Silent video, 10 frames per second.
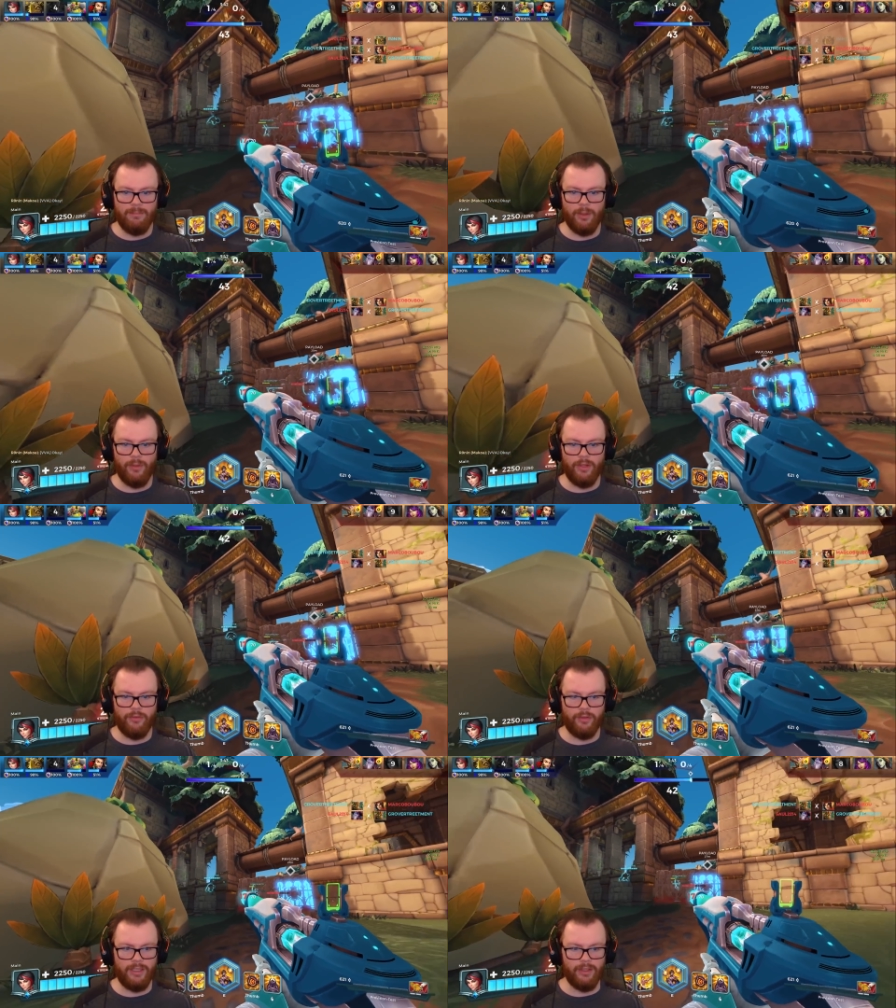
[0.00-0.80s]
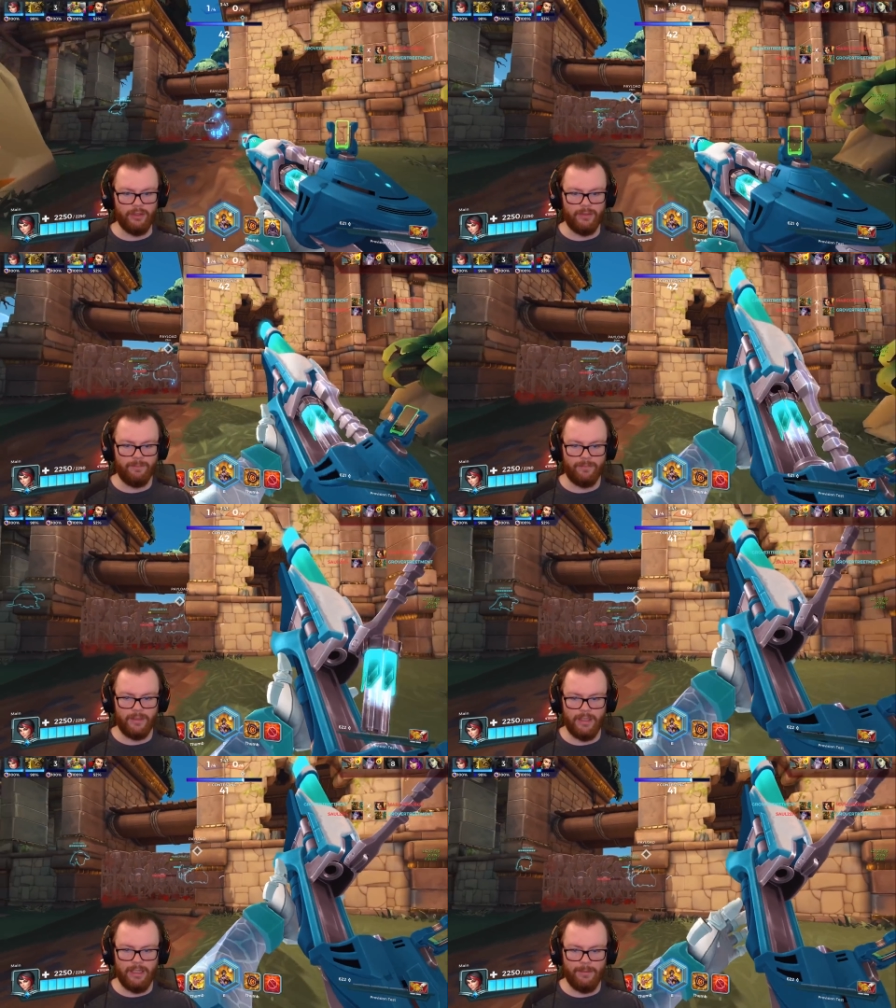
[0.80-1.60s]
But we lost our healer.
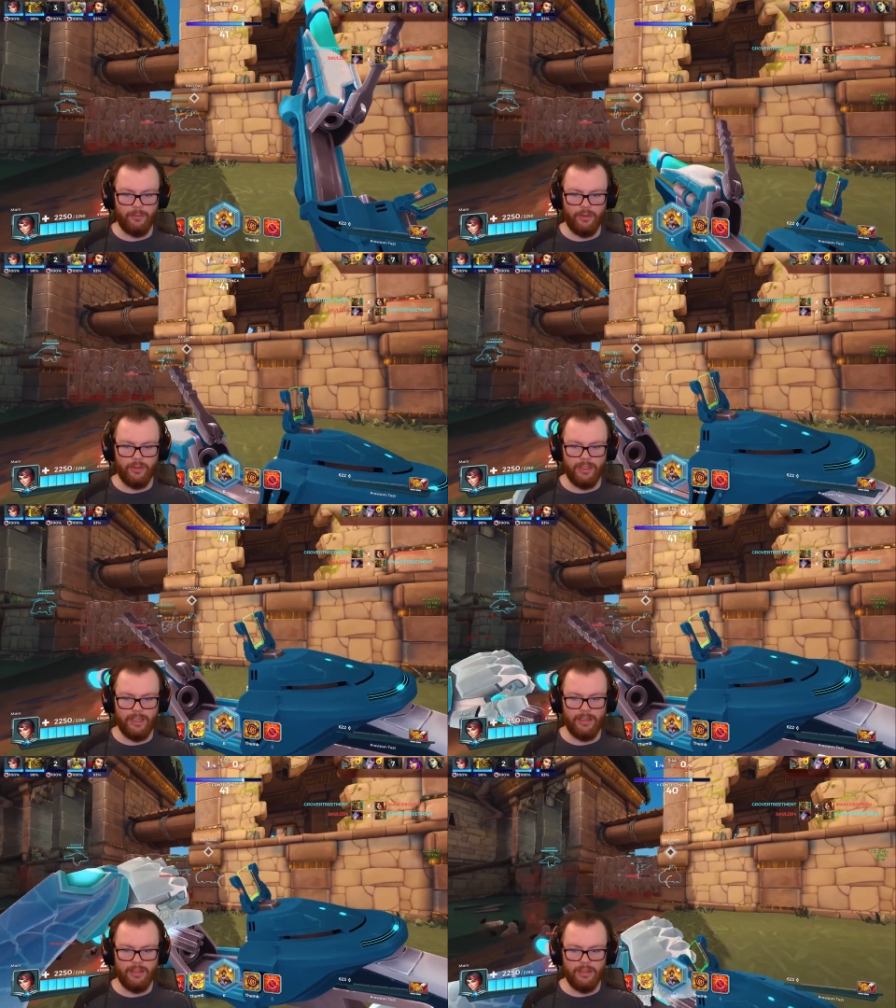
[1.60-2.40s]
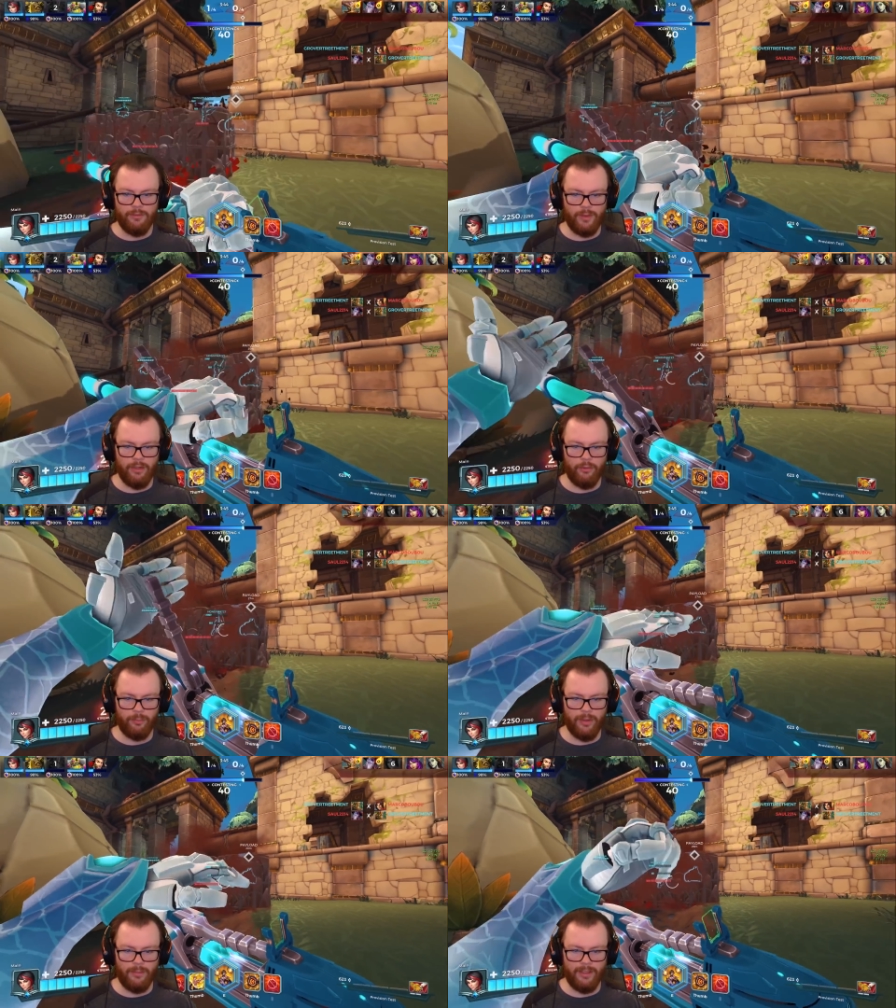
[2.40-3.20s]
I'm going to reload again. Fernando's
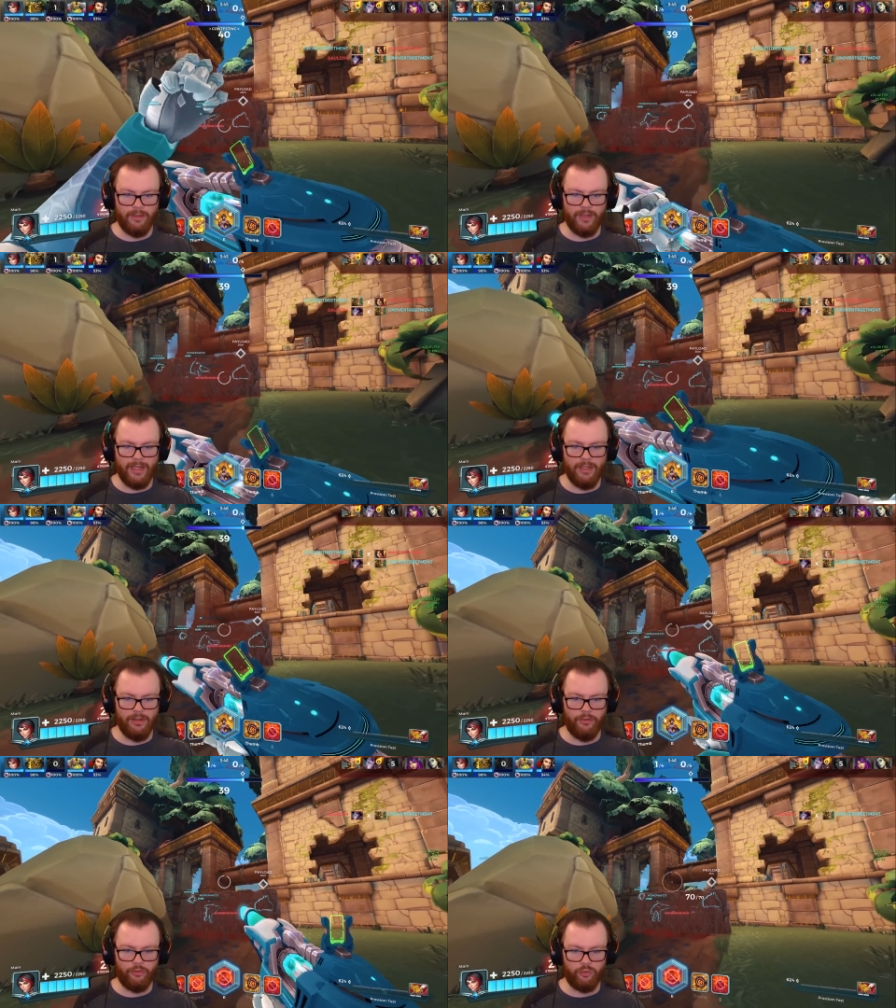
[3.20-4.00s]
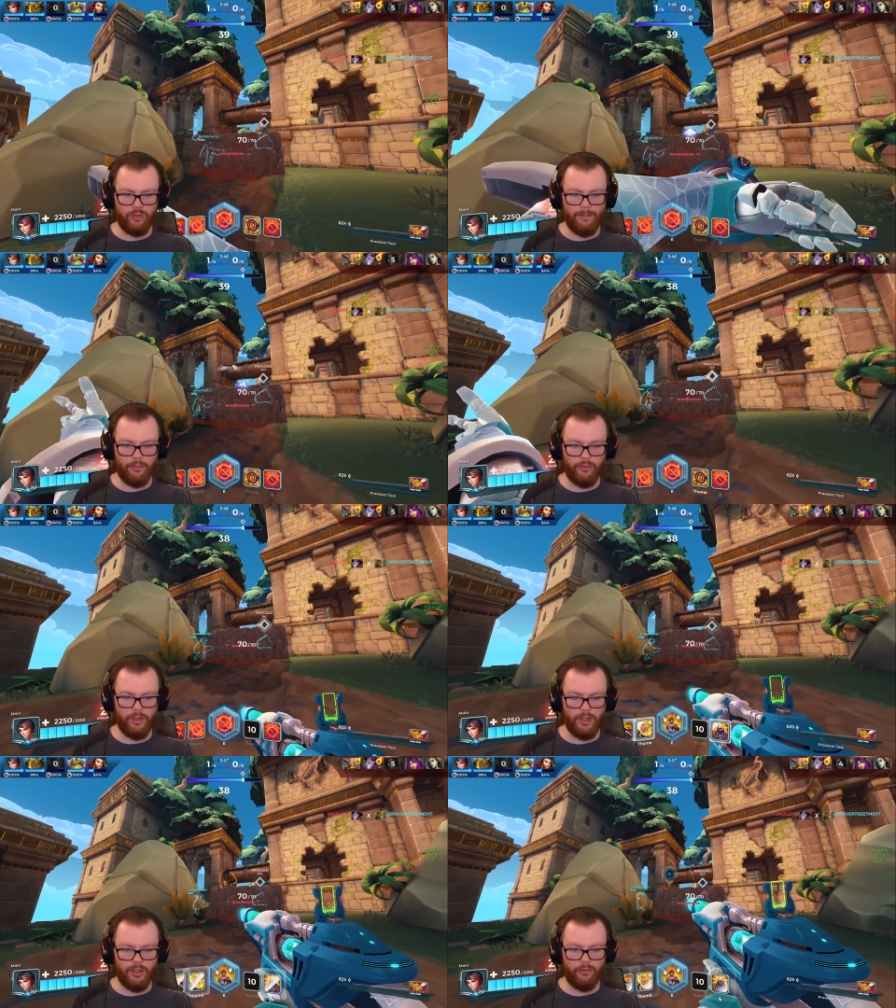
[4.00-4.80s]
probably going to die here. It's Tremors
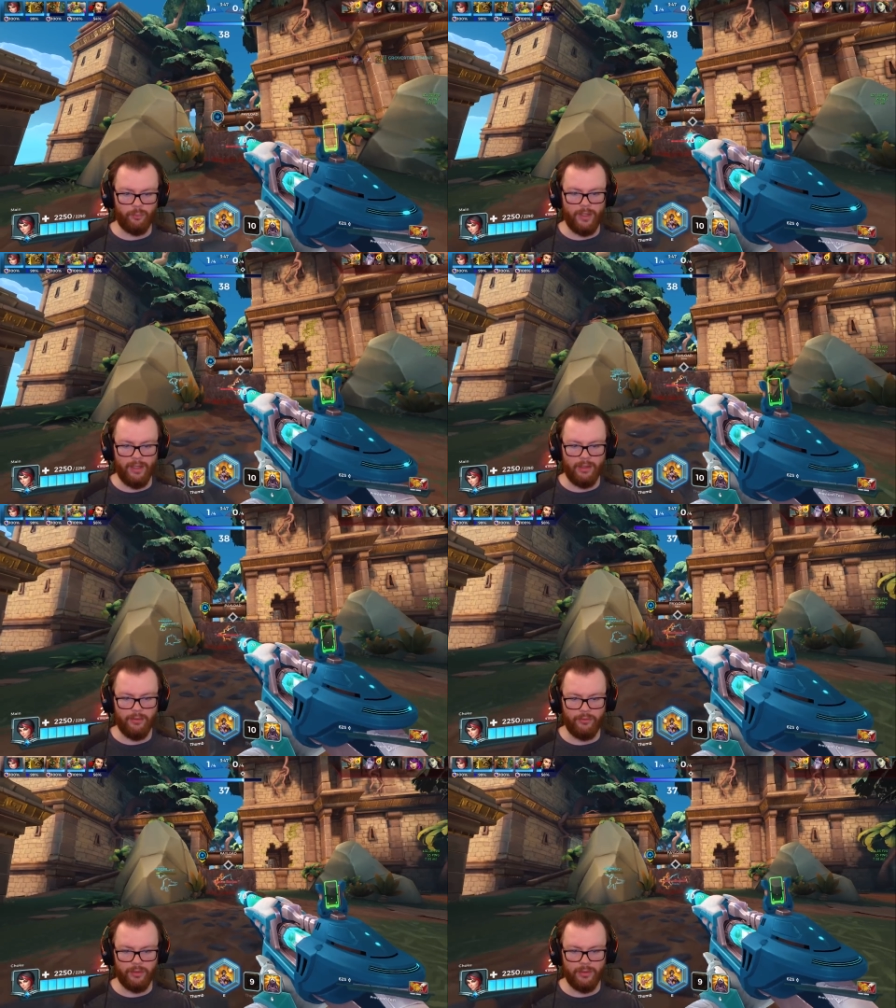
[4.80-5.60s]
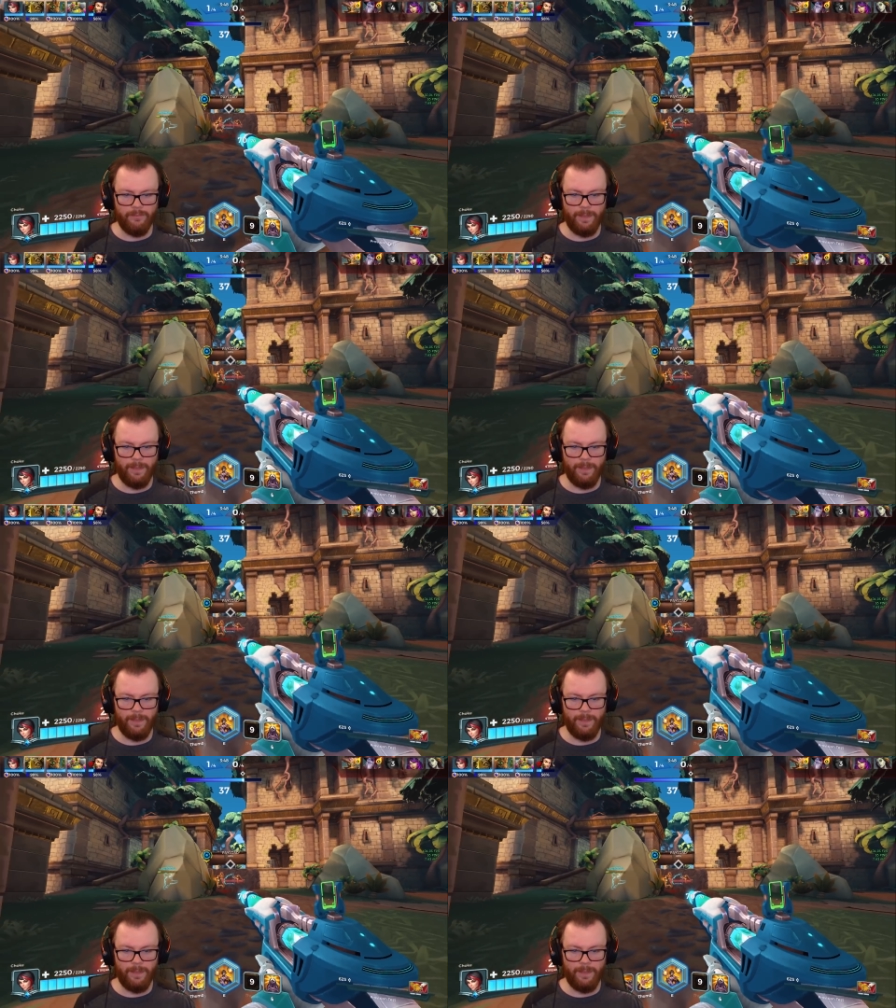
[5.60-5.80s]
Nara as well, so...